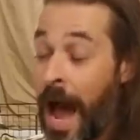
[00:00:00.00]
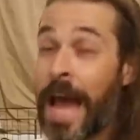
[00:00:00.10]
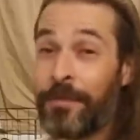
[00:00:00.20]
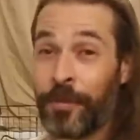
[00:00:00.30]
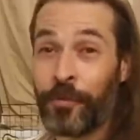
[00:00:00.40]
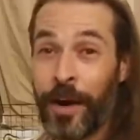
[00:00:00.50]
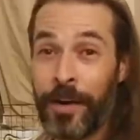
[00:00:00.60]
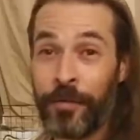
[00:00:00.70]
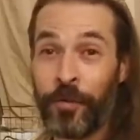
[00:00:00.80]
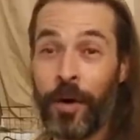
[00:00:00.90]
I have a
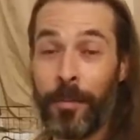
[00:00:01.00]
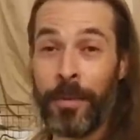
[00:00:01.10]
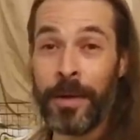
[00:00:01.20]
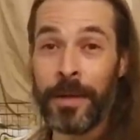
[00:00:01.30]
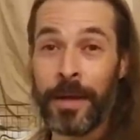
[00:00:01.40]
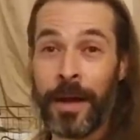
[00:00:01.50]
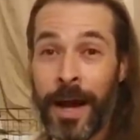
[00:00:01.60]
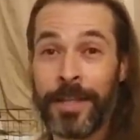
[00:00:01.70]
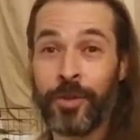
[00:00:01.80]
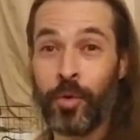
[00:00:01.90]
friend from
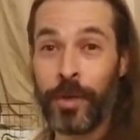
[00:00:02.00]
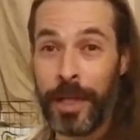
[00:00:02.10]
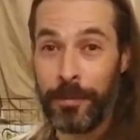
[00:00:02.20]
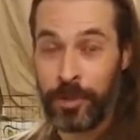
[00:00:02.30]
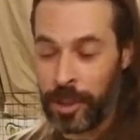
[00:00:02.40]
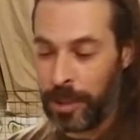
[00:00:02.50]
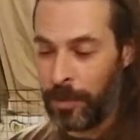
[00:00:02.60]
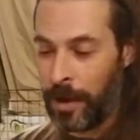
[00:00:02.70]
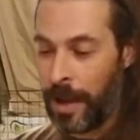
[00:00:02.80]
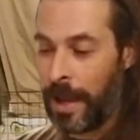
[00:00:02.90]
high school named
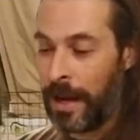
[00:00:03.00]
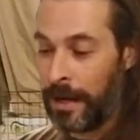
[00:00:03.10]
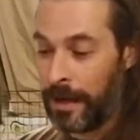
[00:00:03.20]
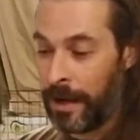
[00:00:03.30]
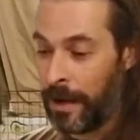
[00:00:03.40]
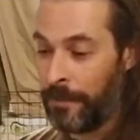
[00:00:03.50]
Sheba, and